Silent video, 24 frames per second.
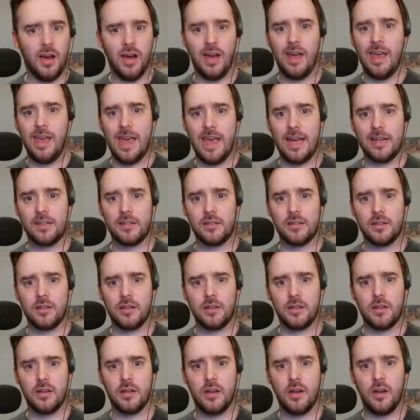And
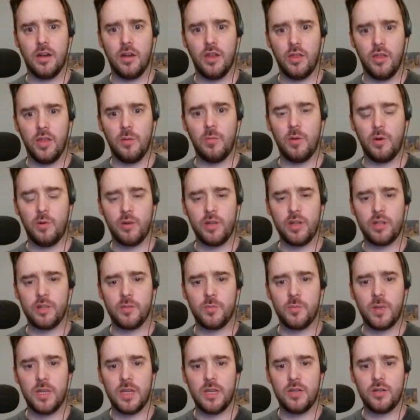the marines
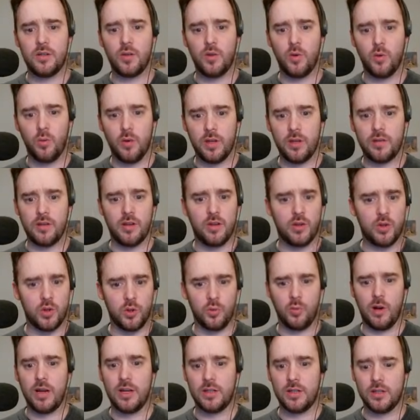beat with
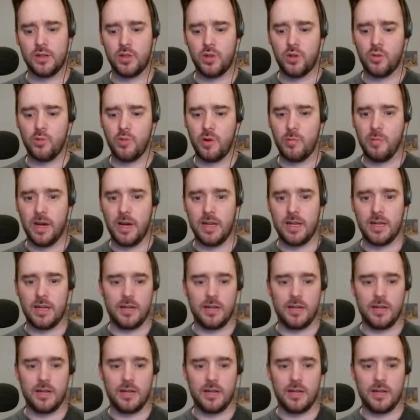22 remaining.